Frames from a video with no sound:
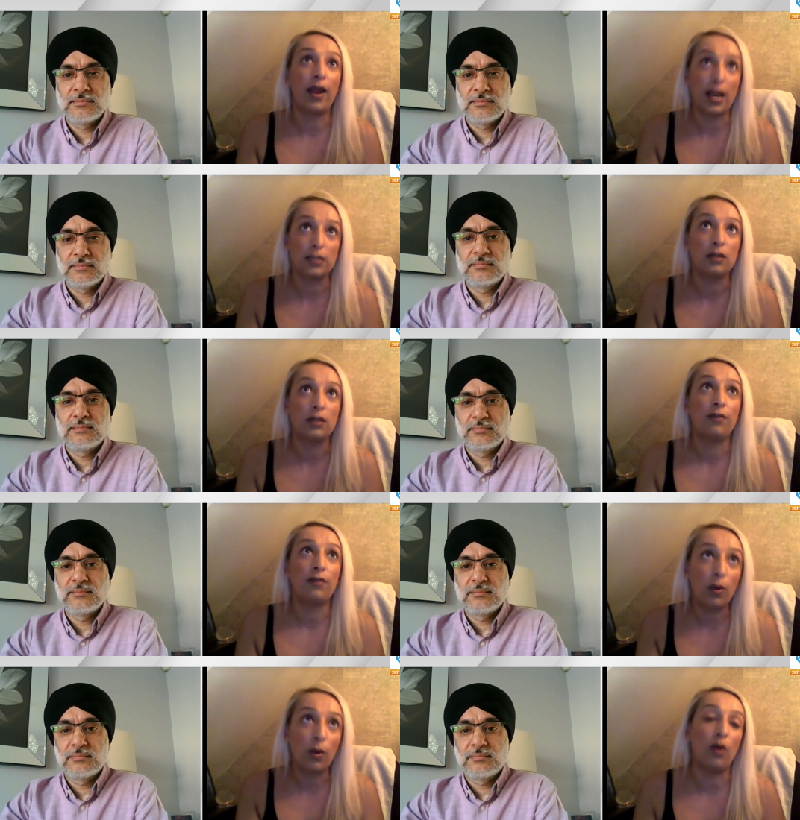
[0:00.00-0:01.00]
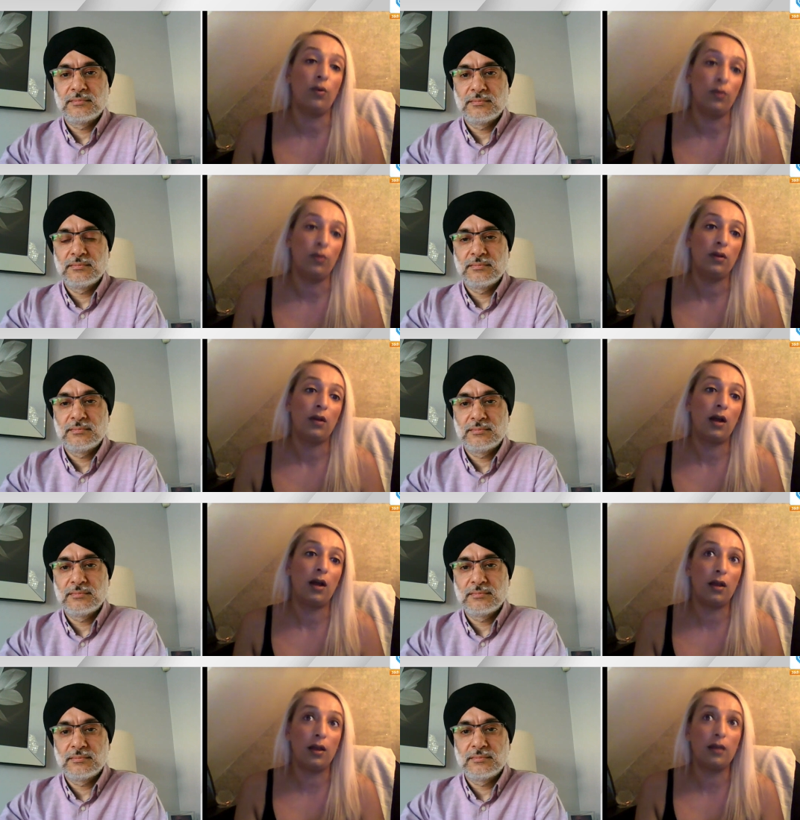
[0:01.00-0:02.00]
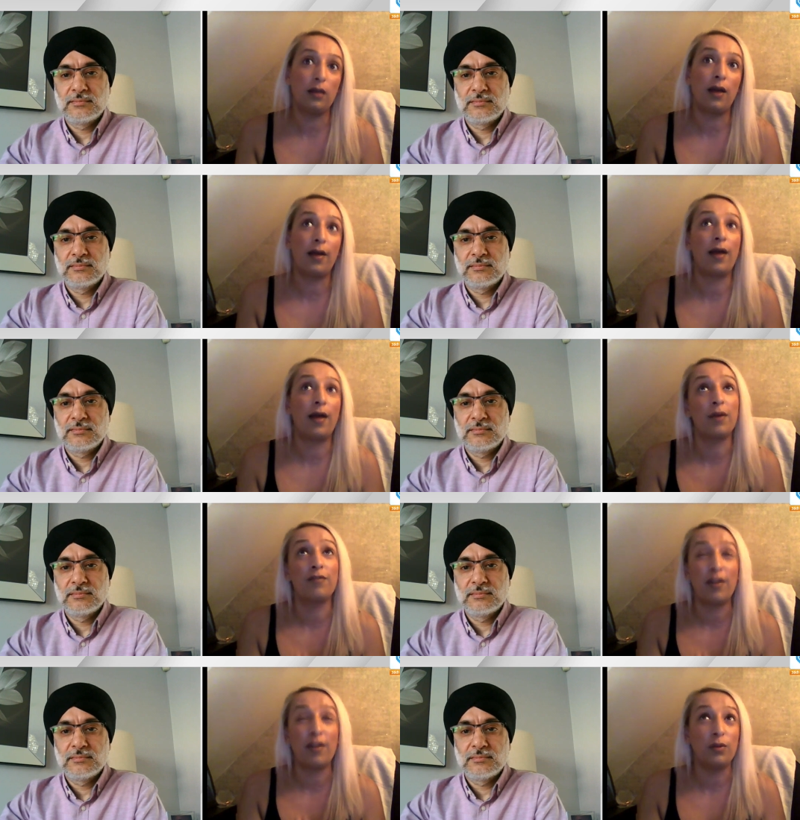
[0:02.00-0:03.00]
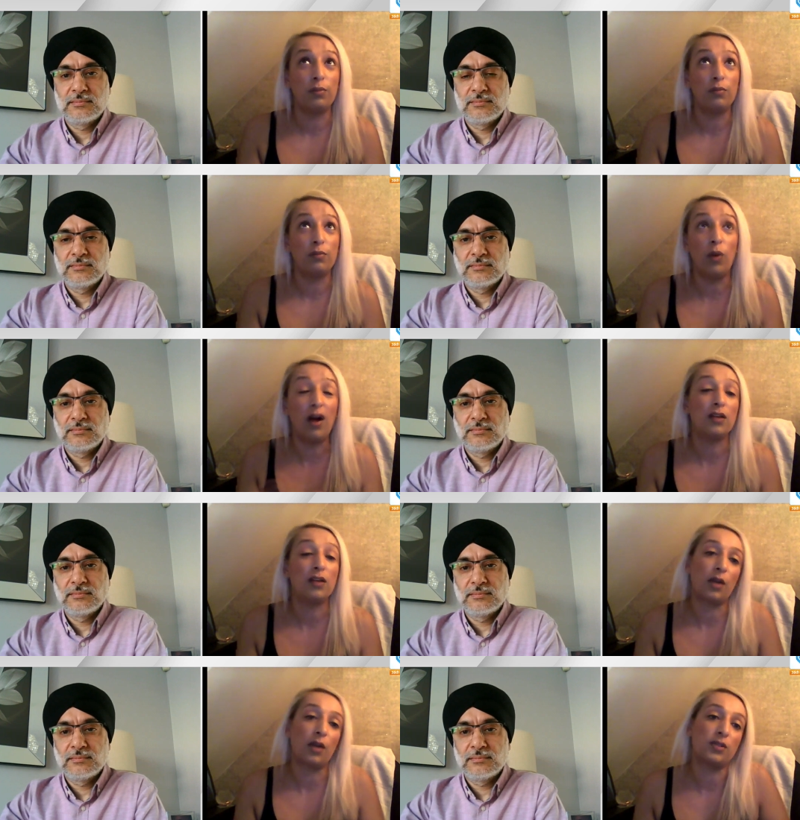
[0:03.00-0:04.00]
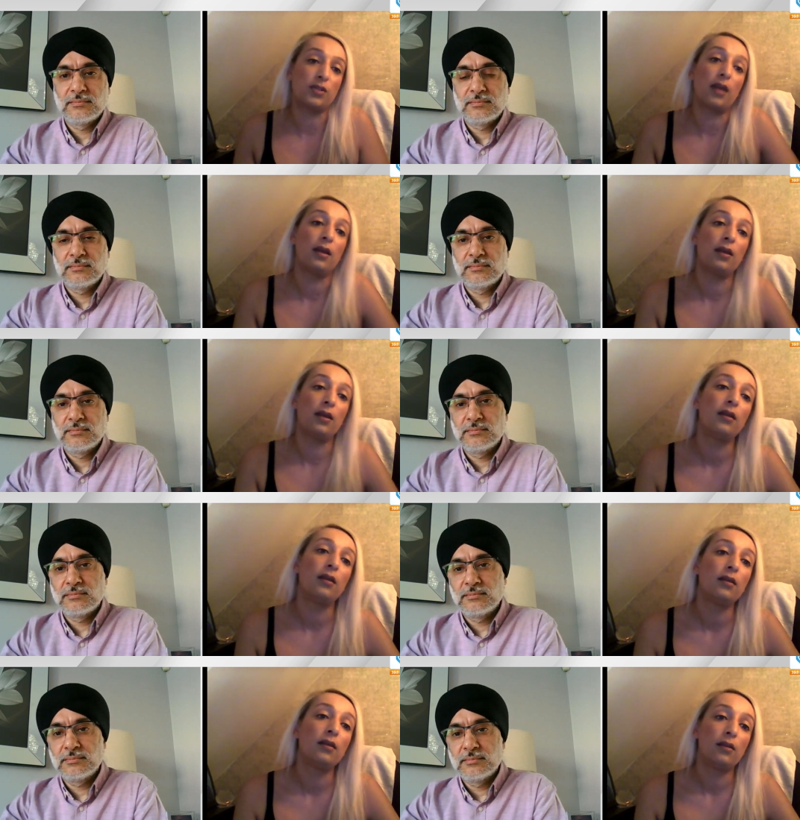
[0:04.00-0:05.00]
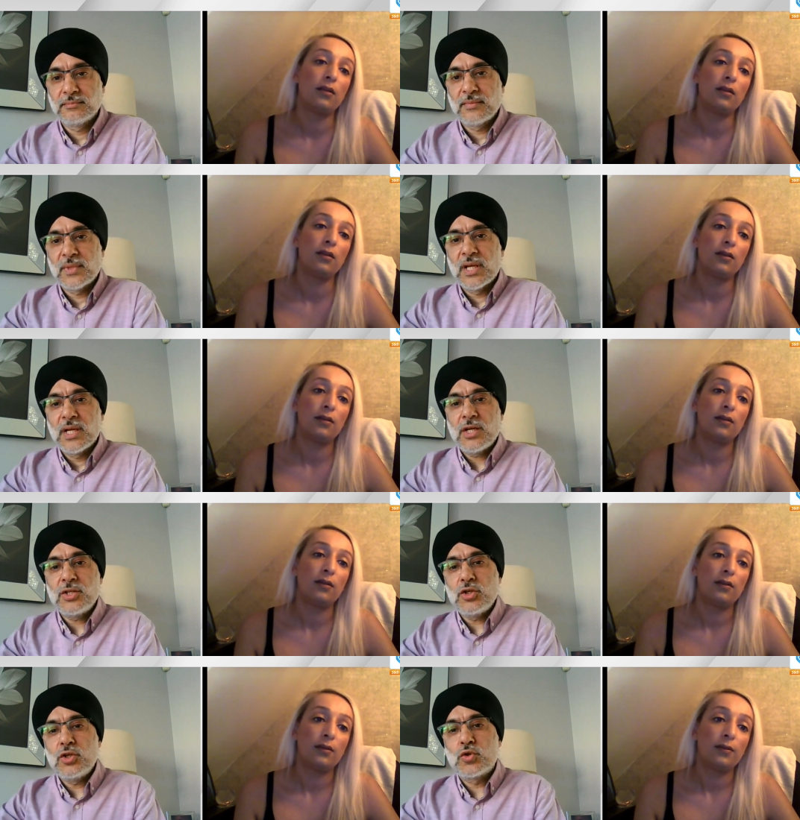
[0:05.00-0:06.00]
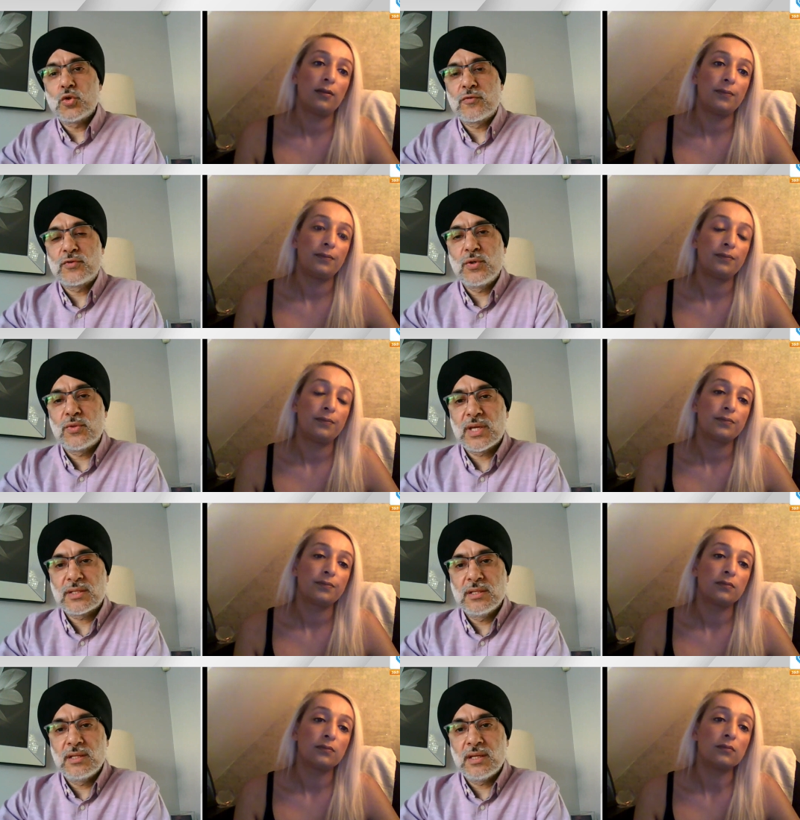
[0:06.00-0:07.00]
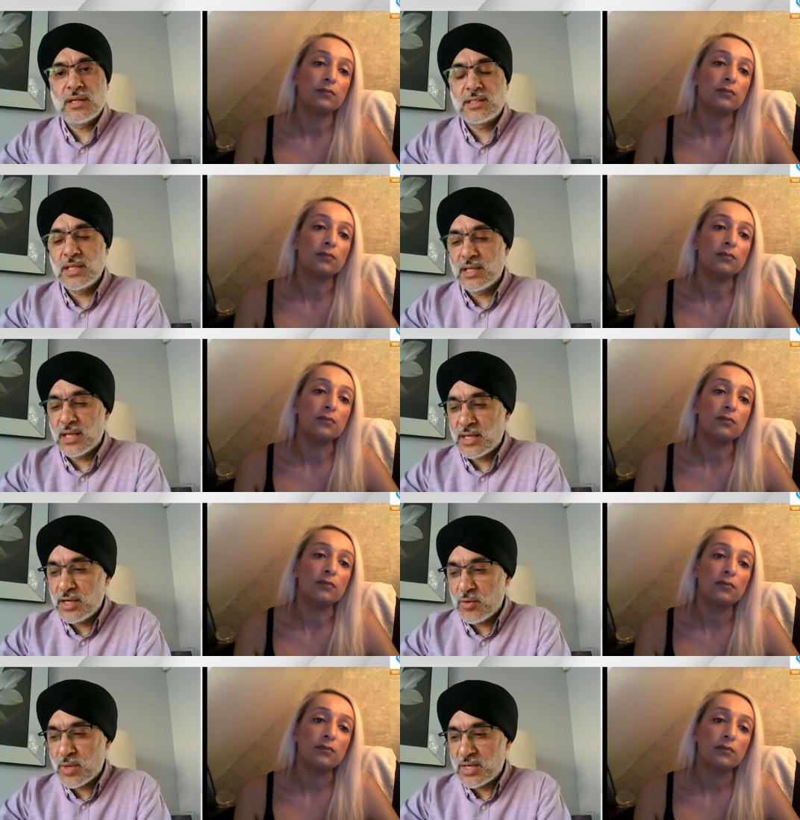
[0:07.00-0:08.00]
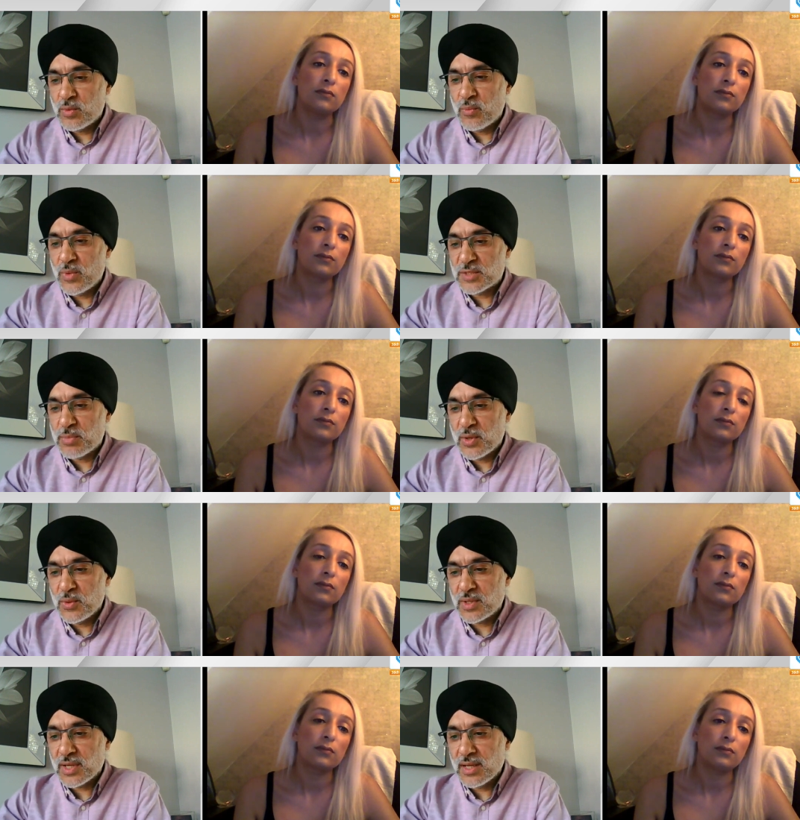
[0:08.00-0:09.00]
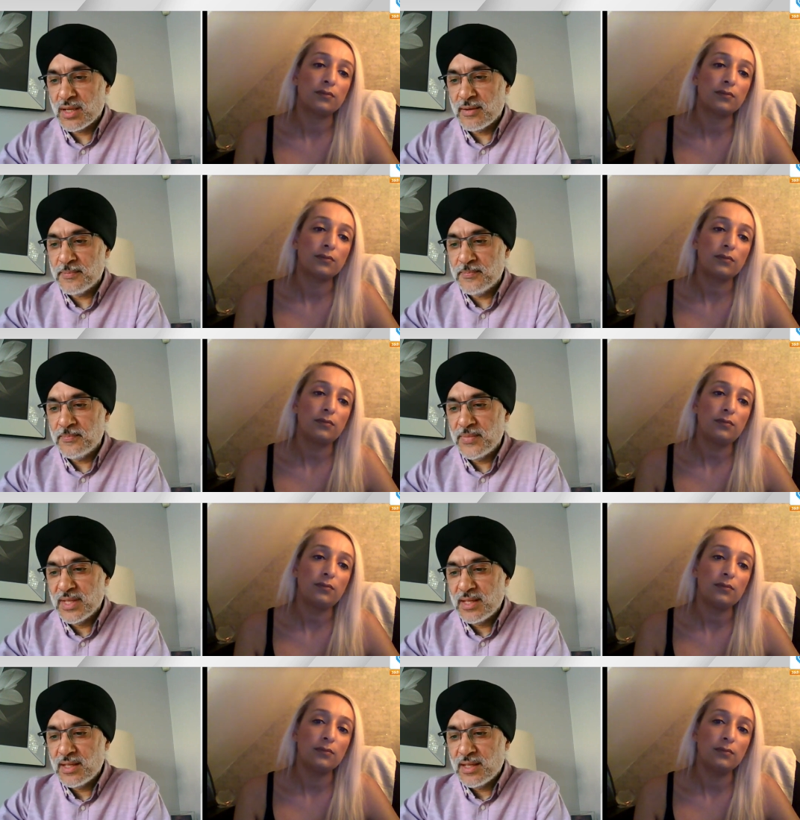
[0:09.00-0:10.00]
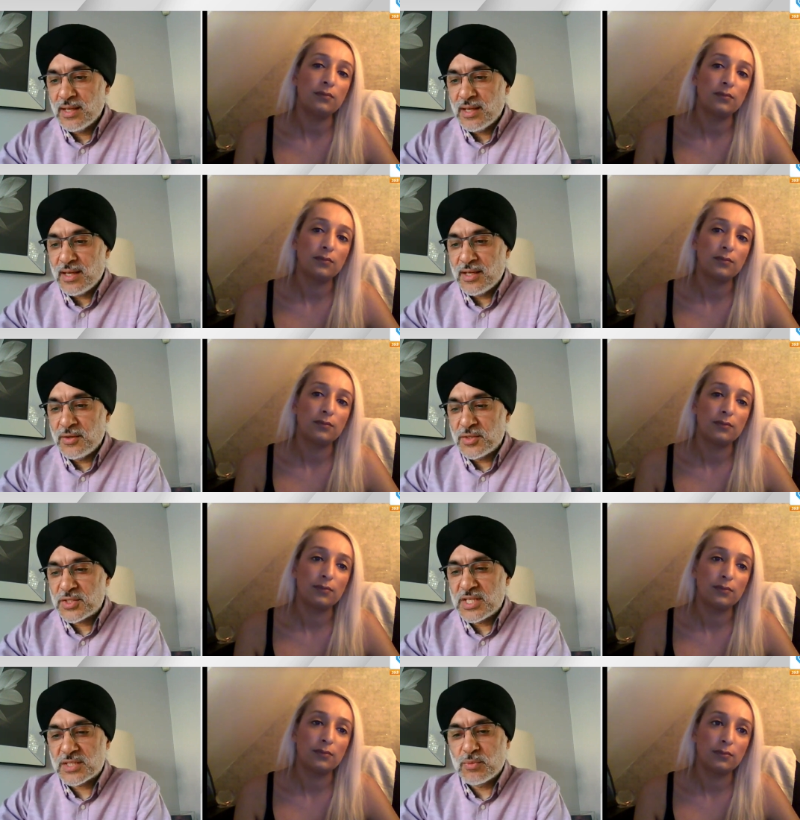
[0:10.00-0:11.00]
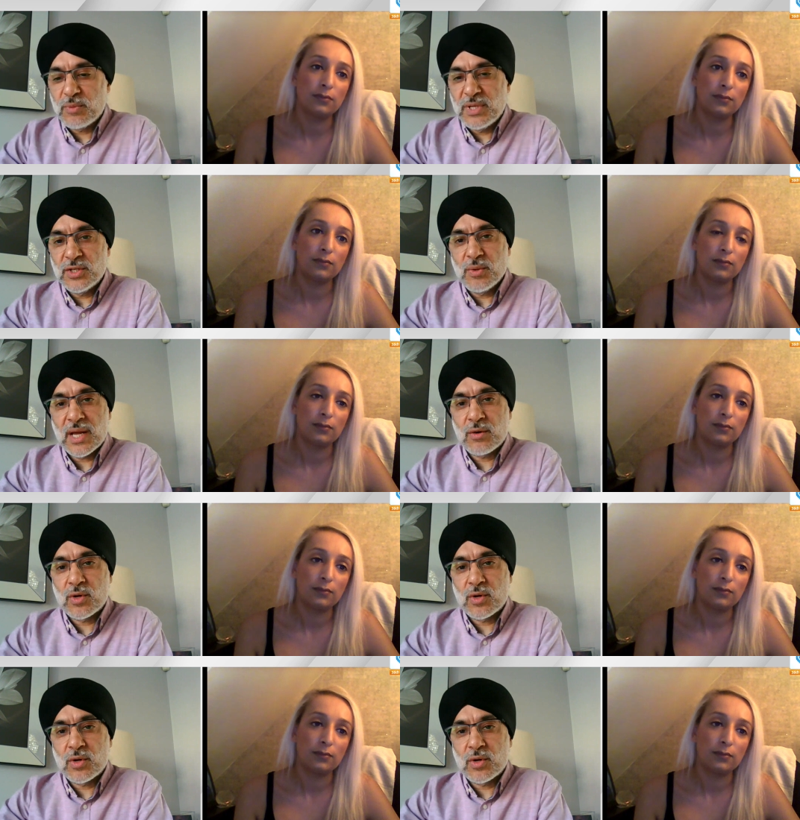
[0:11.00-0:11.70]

Speaker 1: had for alcohol at, at, at my very worst, I would say.
Speaker 2: And you, you talk of 2019, and I know, Annie, when we spoke, um, and since we've been doing